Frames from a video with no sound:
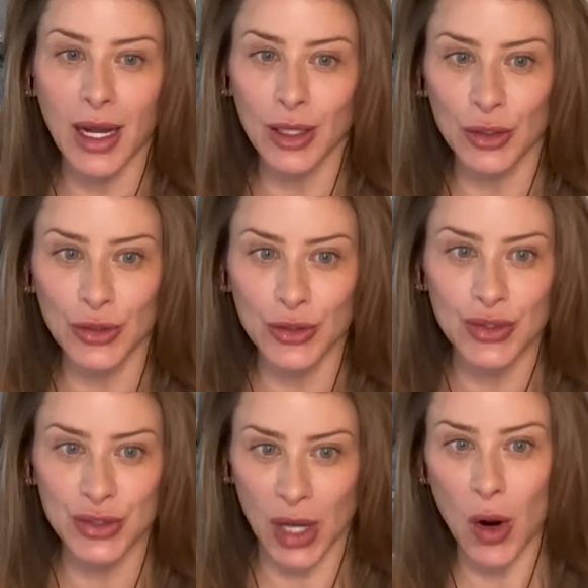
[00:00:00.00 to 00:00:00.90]
I learned
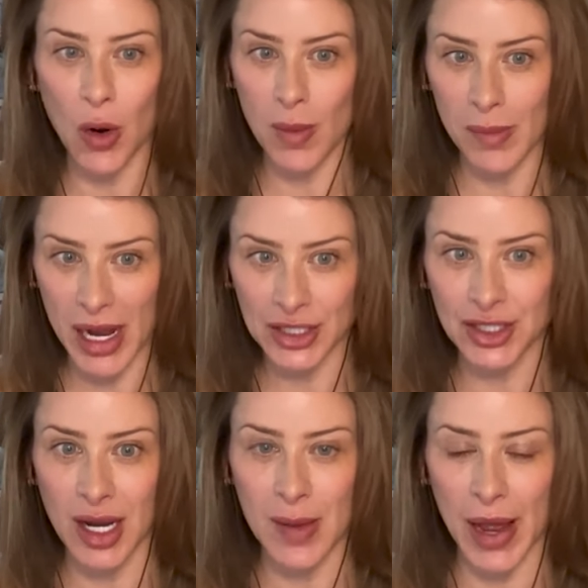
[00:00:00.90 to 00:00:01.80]
so
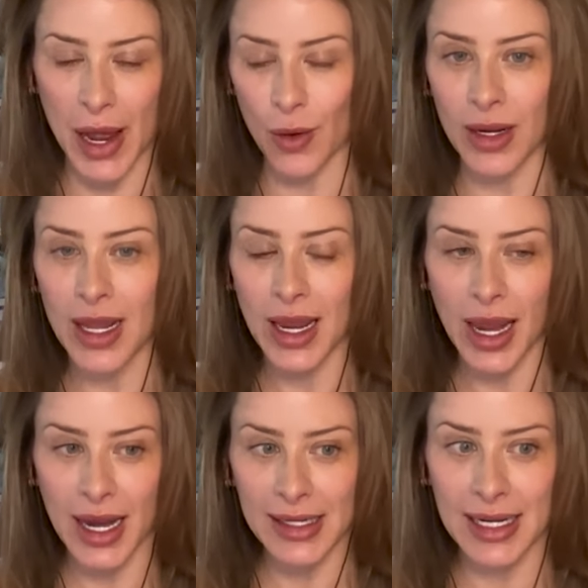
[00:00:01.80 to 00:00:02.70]
much about
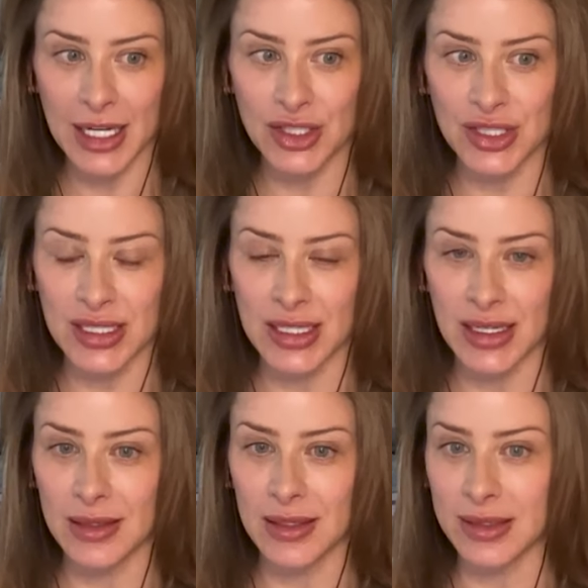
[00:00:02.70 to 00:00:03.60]

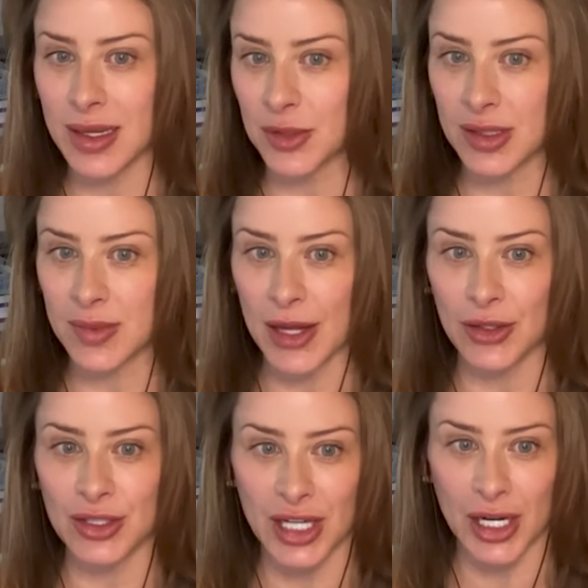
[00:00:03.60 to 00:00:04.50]
ADHD, the subject matter
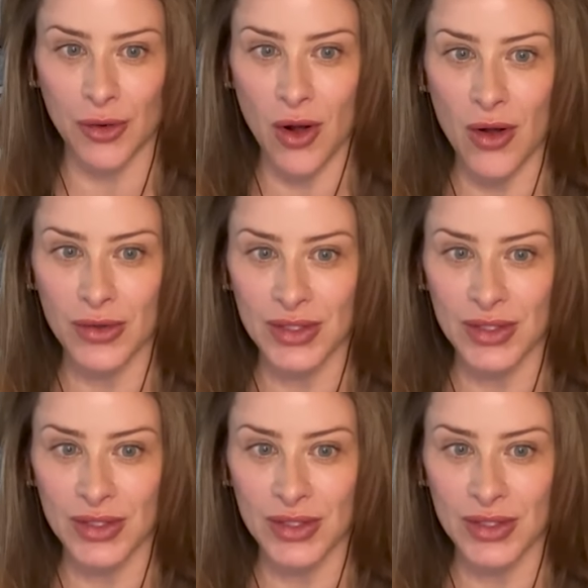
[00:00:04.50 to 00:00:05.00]
in general.